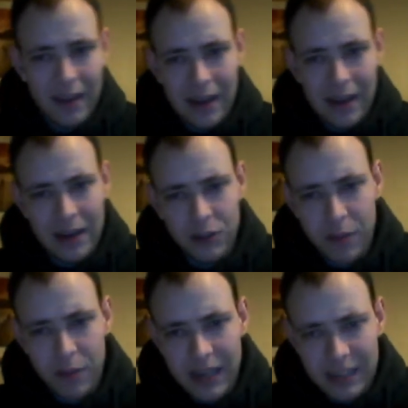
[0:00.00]
and it just
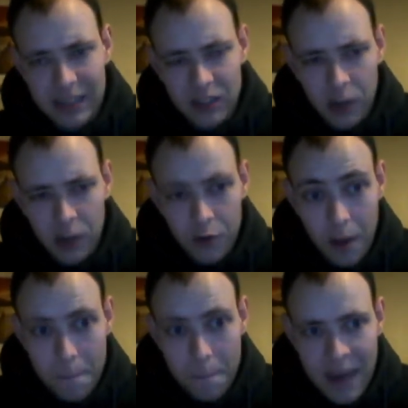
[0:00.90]
makes it sound
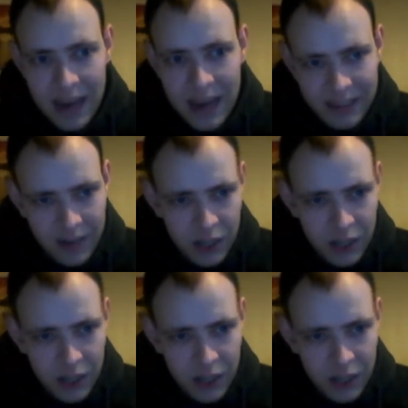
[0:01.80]
amazing.